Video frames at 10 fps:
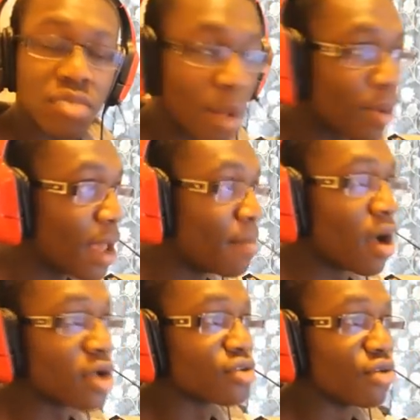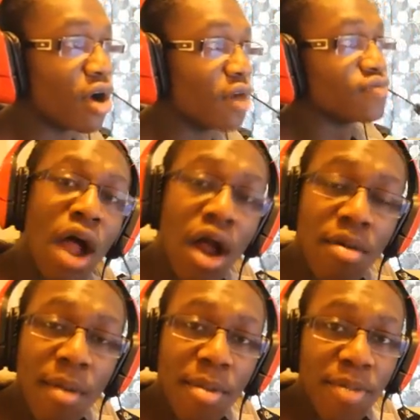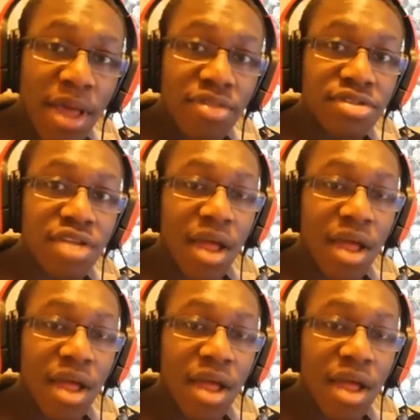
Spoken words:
I'm playing Minecraft. I remember playing this